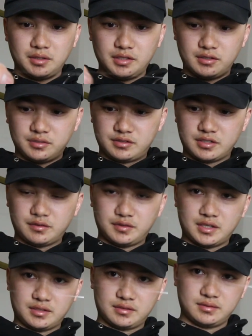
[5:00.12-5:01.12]
leader itself
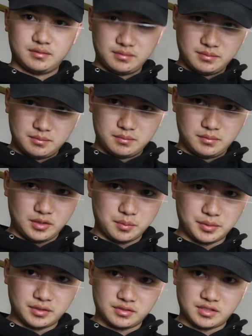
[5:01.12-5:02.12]
that you
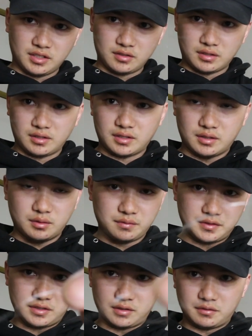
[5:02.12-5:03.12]
put the sinker on. I don't know
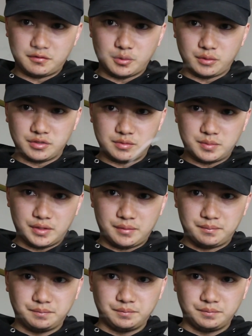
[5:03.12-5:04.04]
if it's gonna focus, but